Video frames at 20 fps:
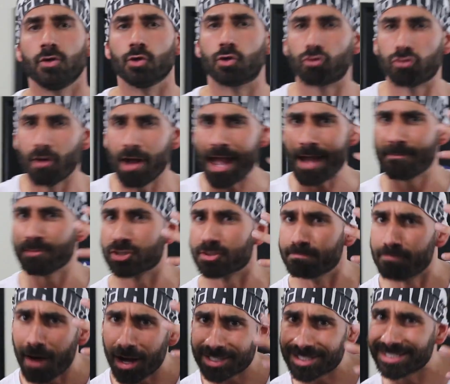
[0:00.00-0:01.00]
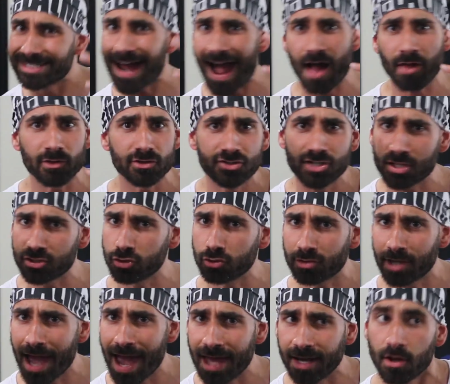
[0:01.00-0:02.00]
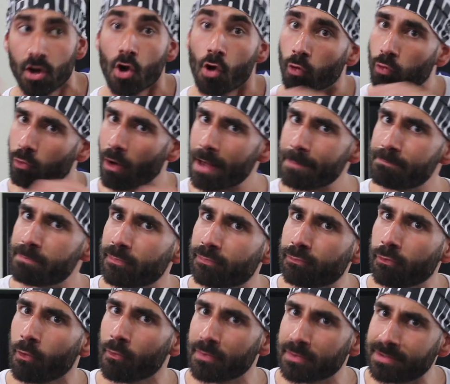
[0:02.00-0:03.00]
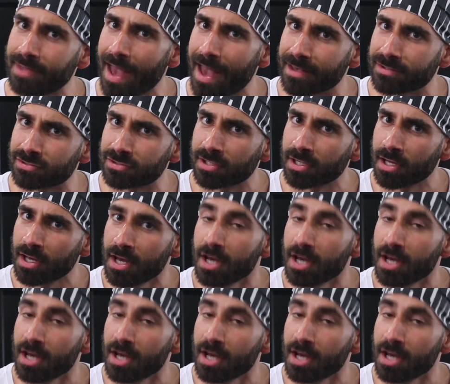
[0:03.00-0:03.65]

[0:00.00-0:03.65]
You cram as much knowledge as you can right before the test.